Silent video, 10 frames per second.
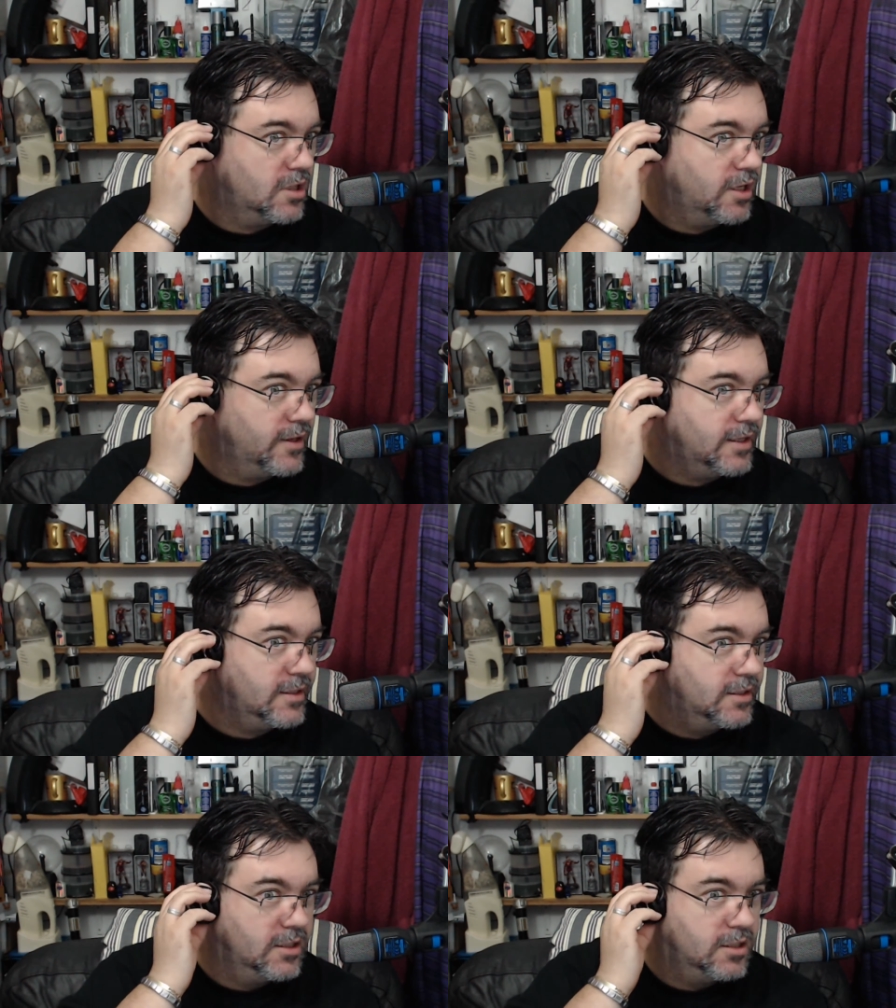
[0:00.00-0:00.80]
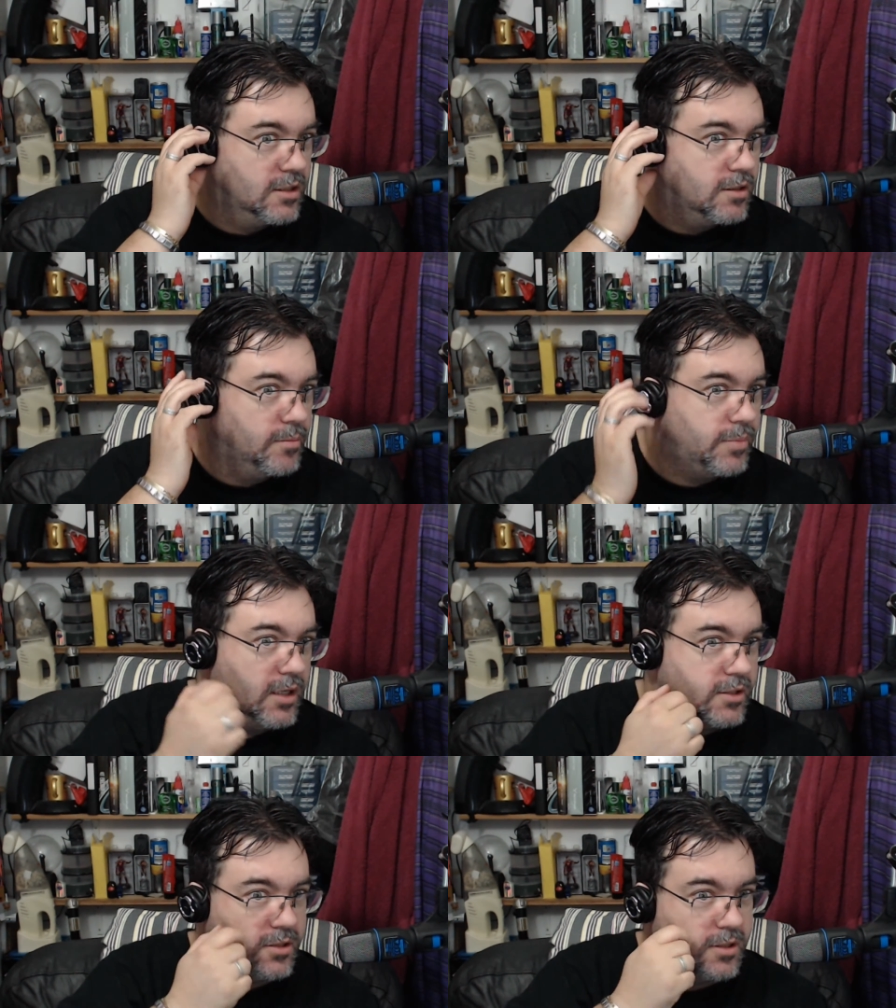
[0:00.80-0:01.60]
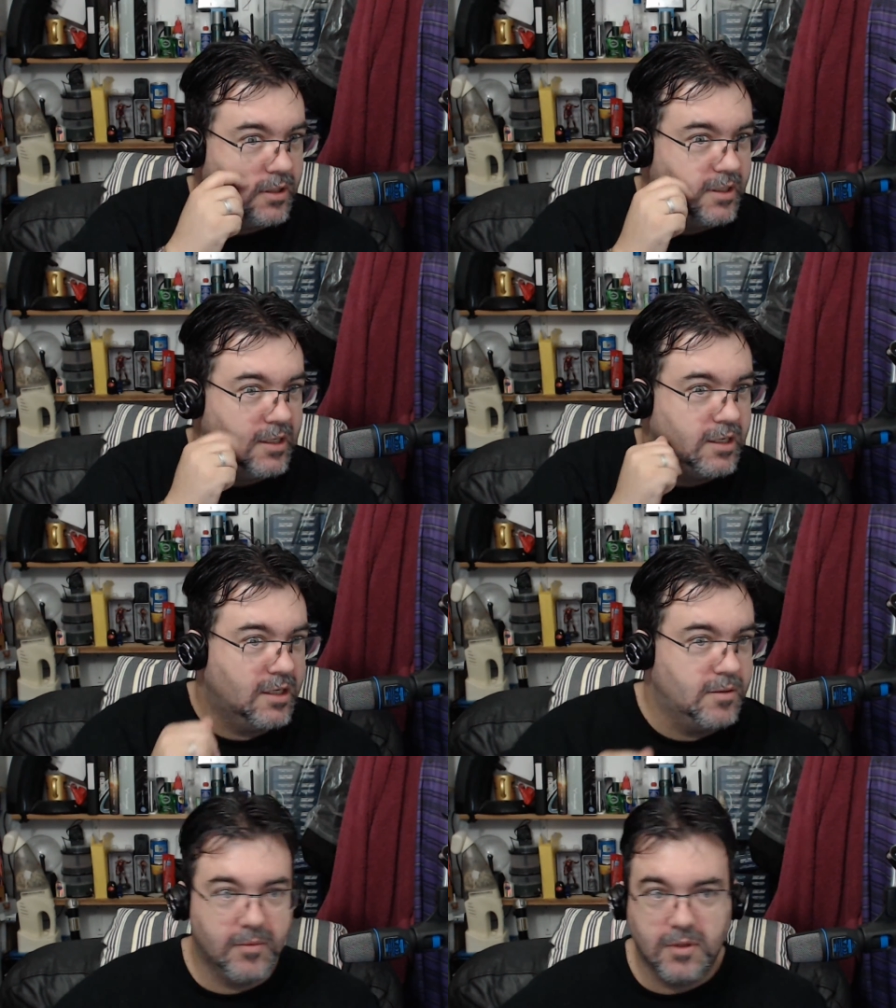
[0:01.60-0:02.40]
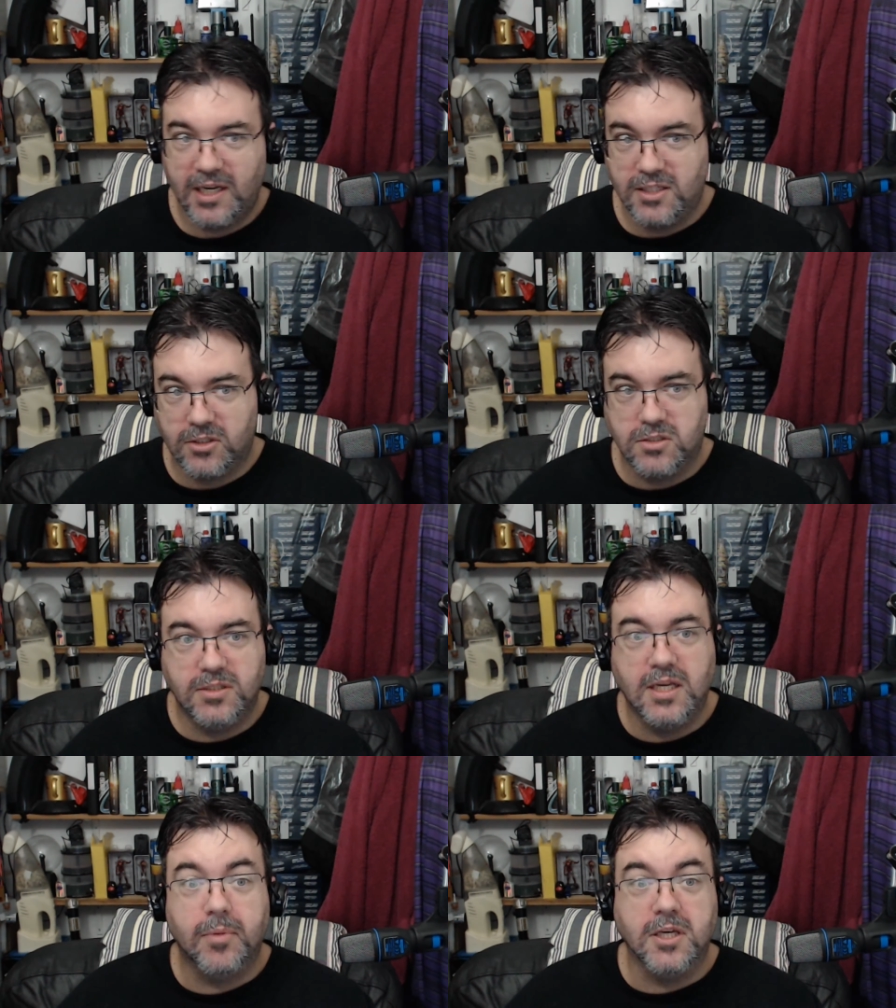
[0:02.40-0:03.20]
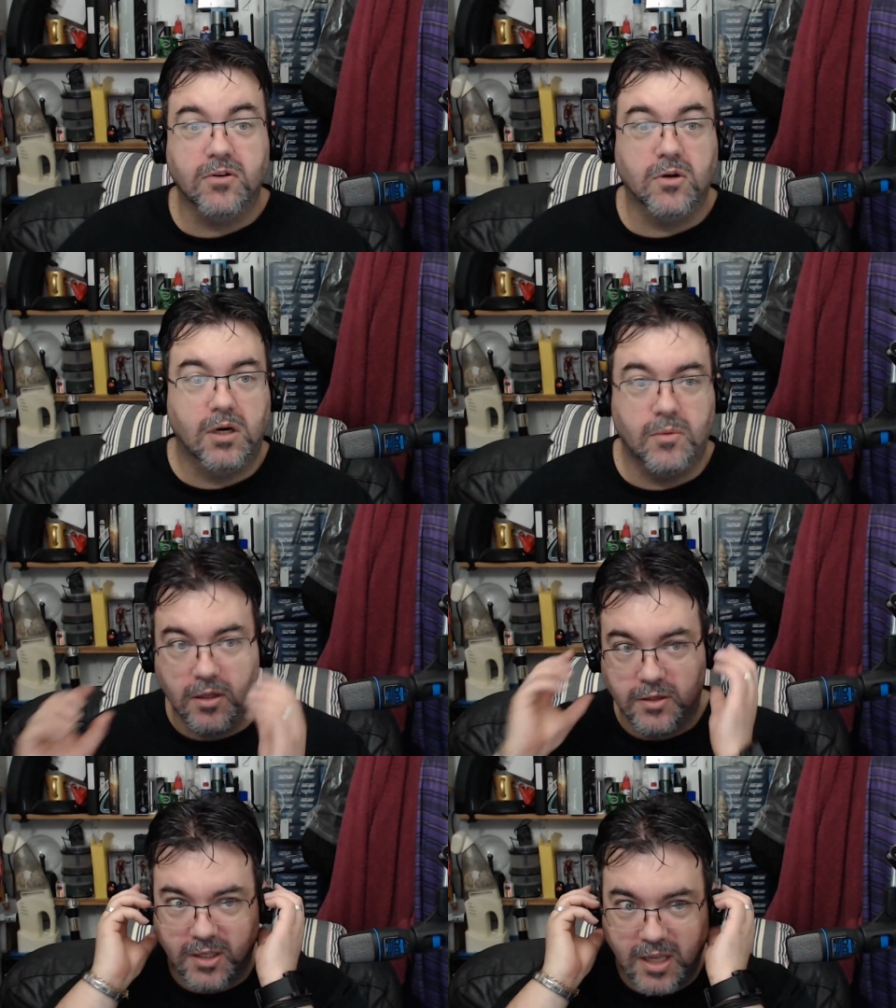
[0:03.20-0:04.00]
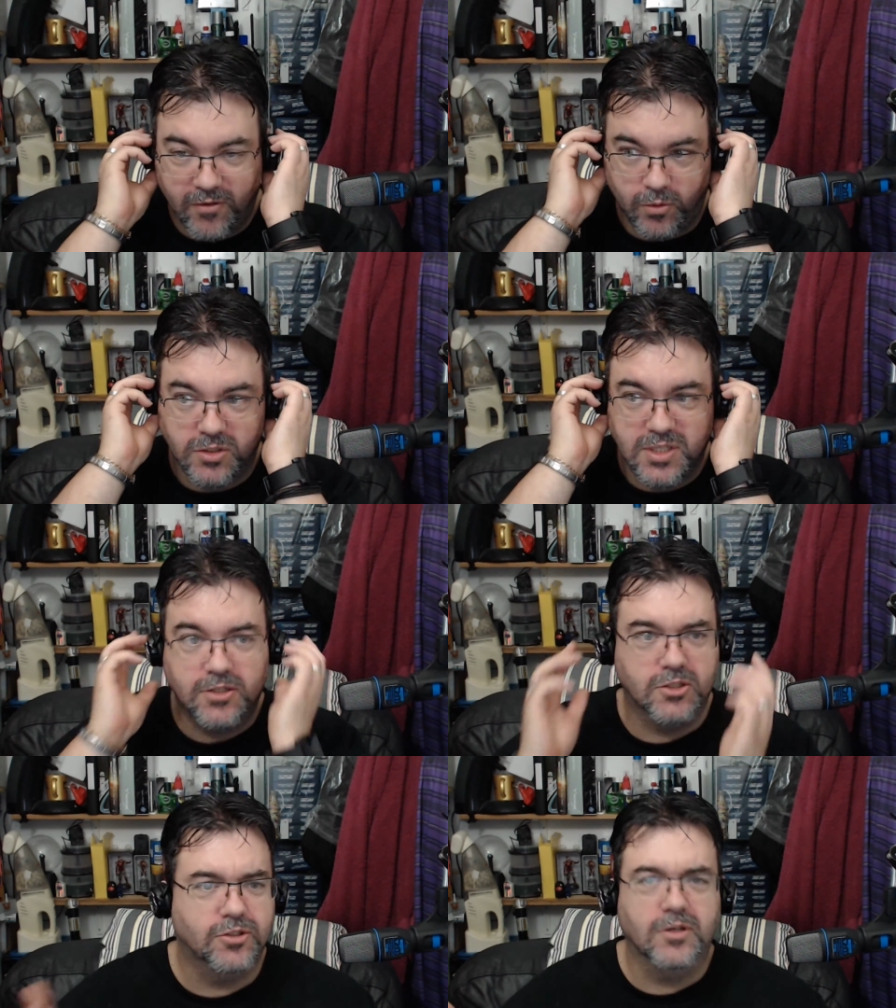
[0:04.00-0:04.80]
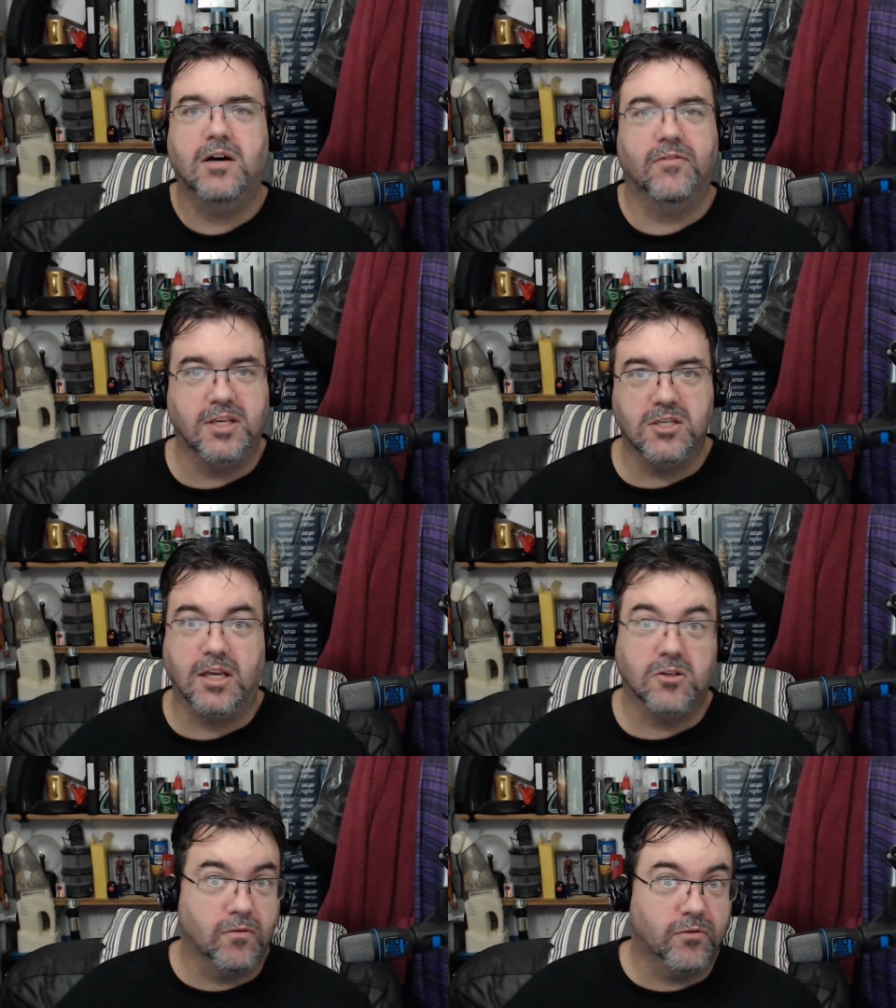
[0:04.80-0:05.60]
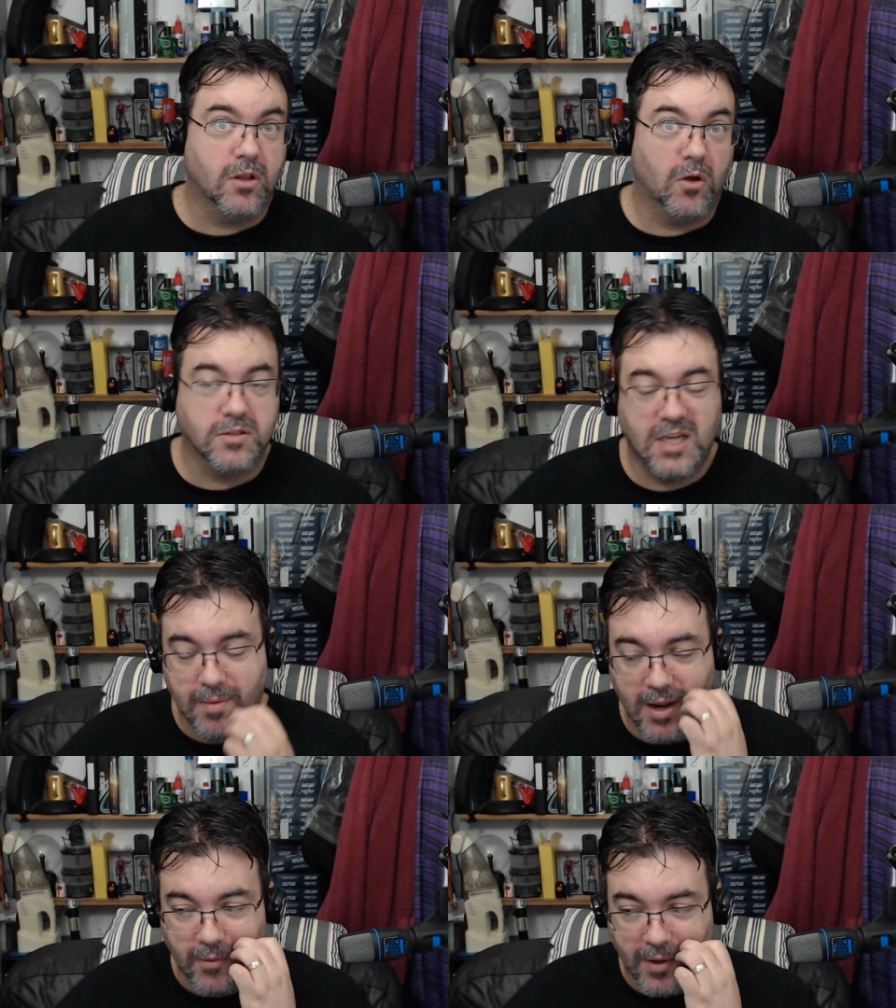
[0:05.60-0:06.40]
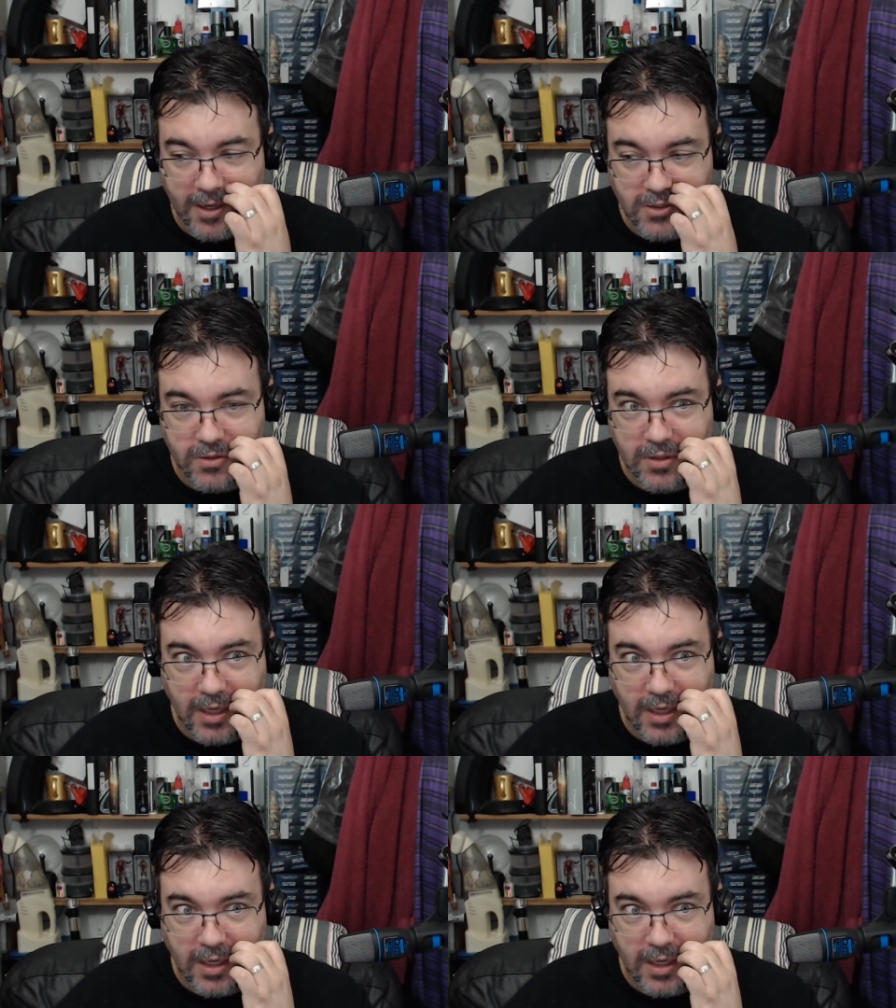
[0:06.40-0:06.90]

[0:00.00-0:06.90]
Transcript: like that, but that doesn't take place for quite a while, and everyone says you shouldn't have these things on for a long time anyway. So